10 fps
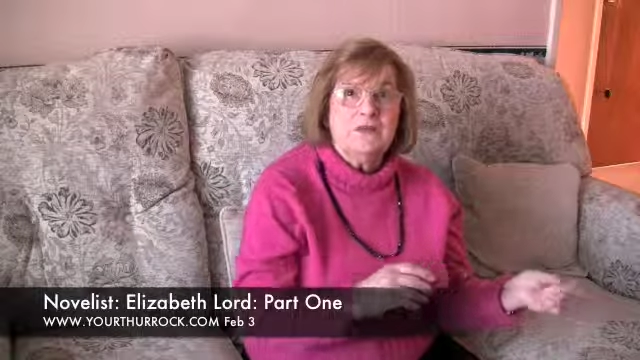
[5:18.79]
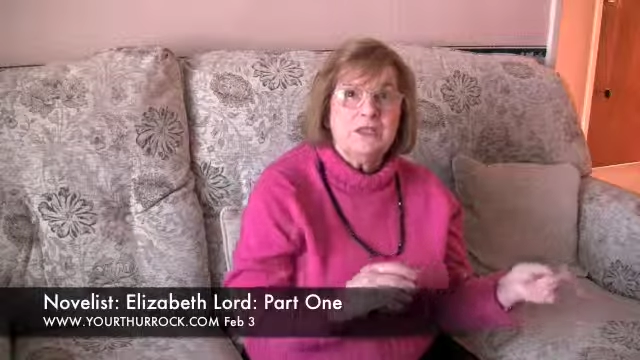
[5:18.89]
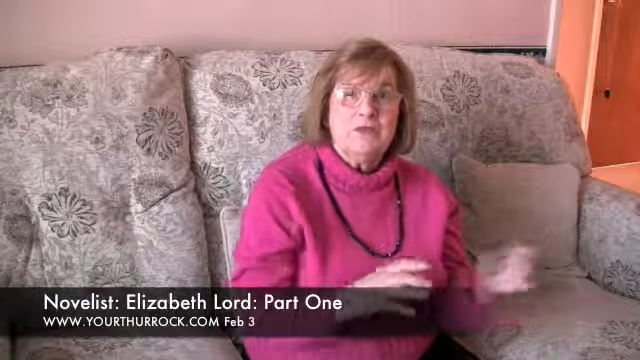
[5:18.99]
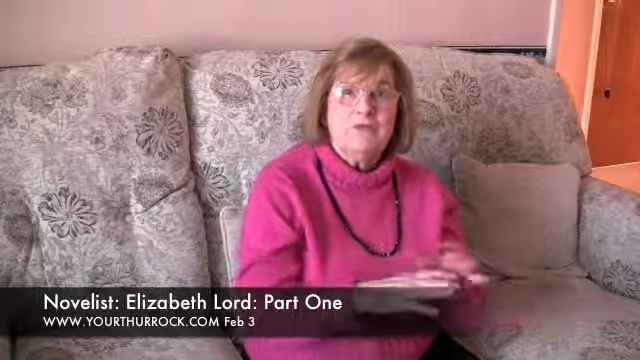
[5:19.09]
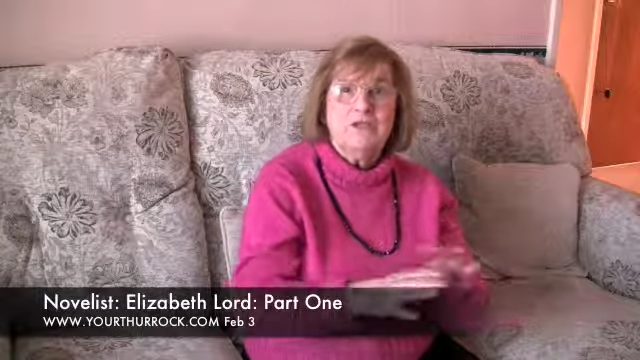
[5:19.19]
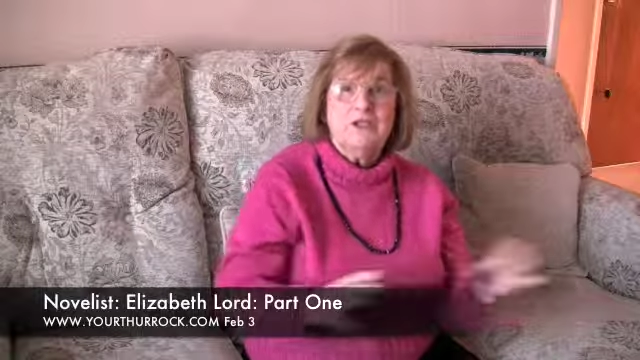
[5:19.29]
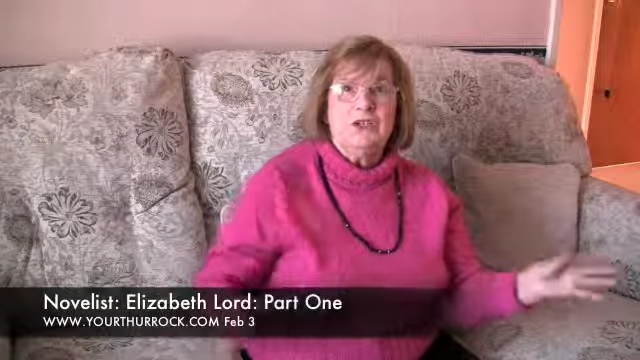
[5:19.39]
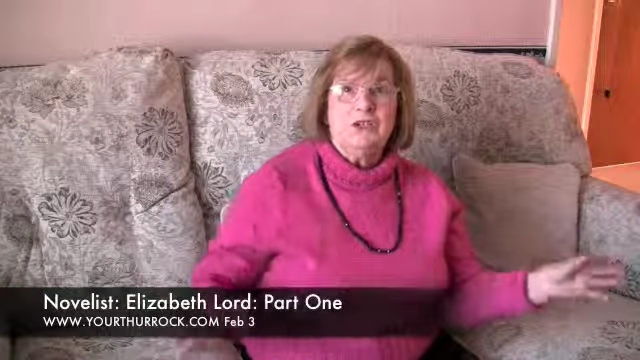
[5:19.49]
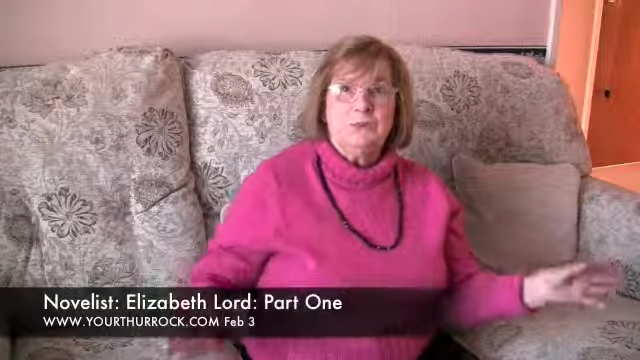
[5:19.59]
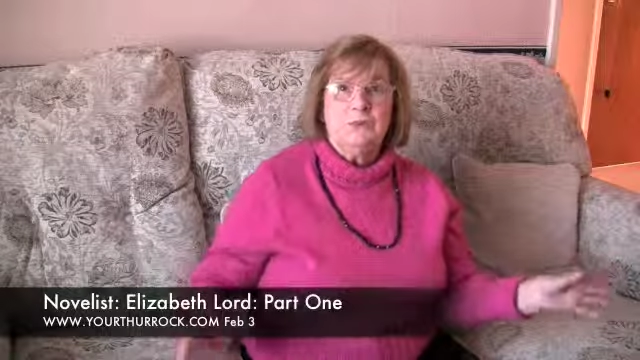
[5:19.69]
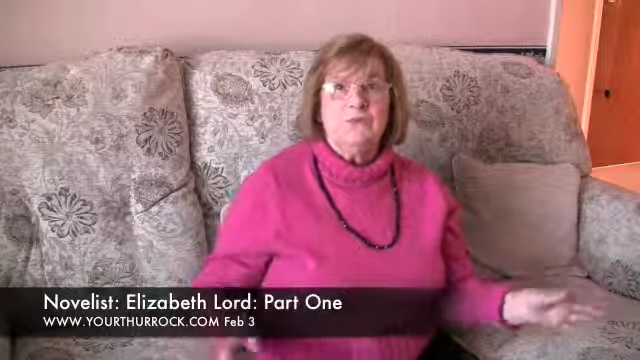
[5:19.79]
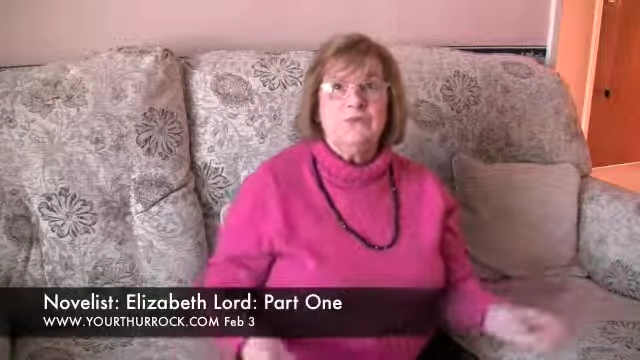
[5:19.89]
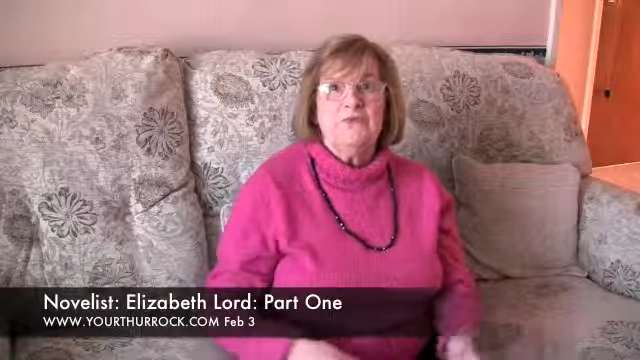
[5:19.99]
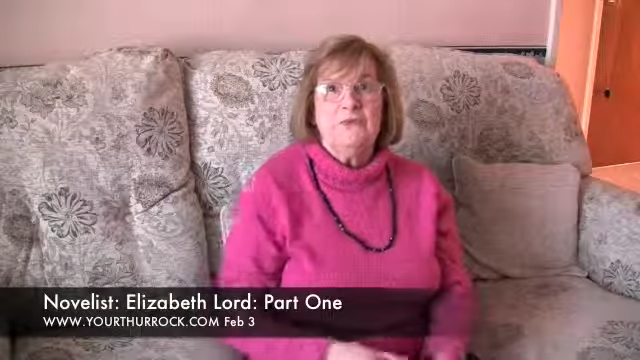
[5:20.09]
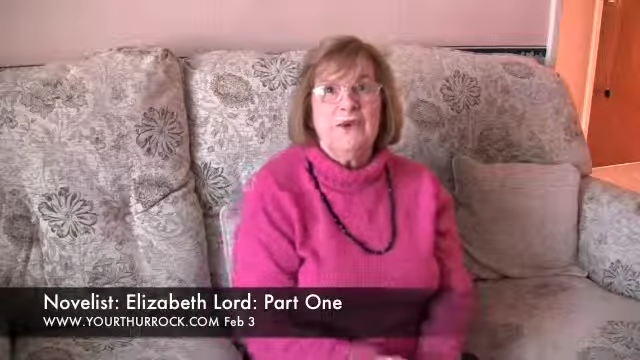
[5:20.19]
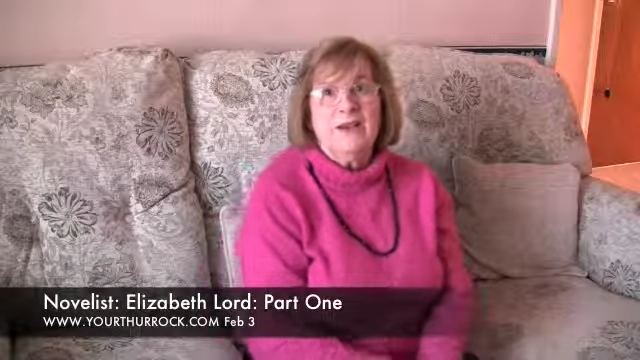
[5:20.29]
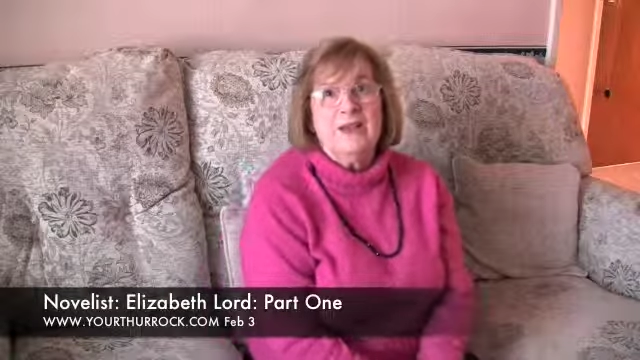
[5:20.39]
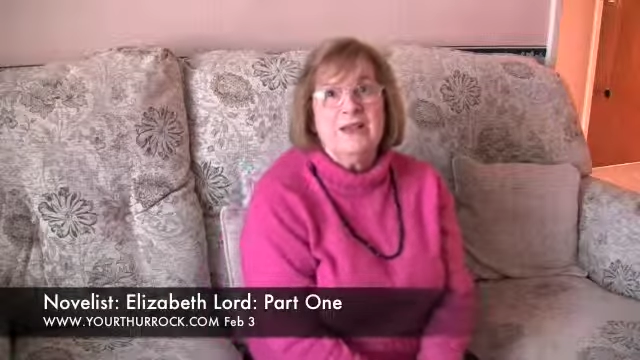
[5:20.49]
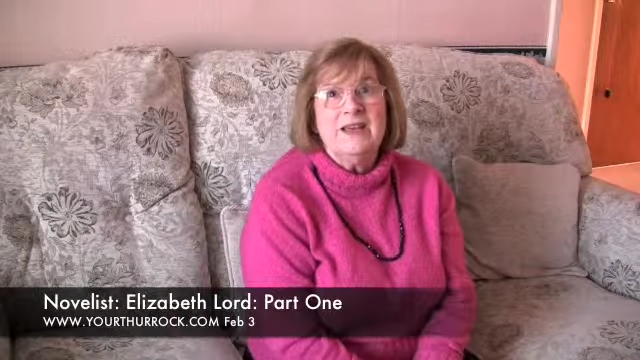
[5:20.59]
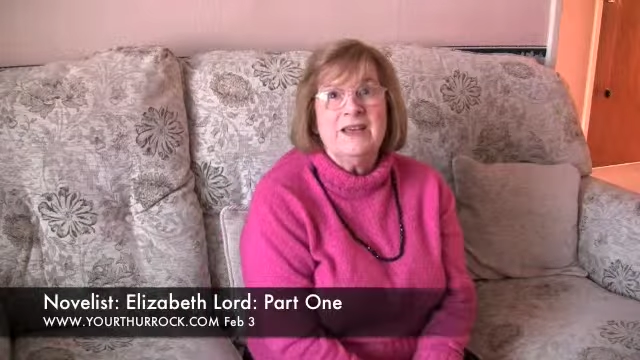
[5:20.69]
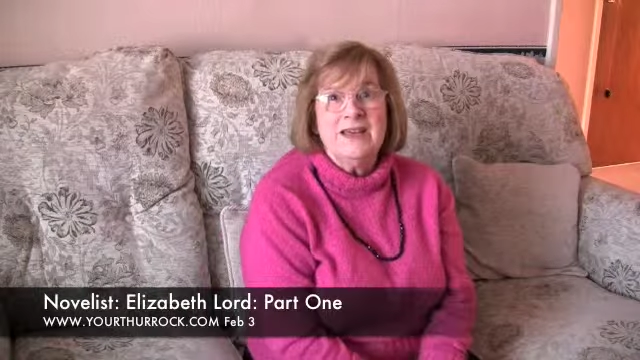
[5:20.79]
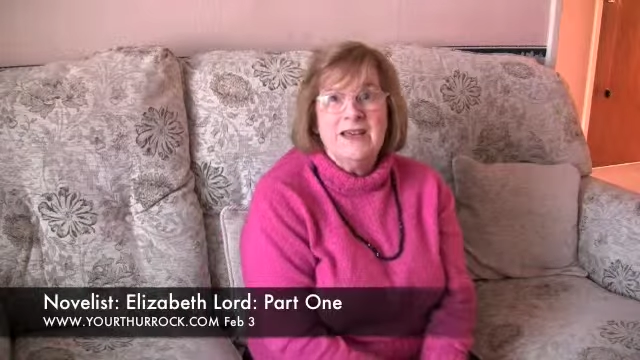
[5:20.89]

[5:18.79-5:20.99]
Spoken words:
So I don't research a book beforehand.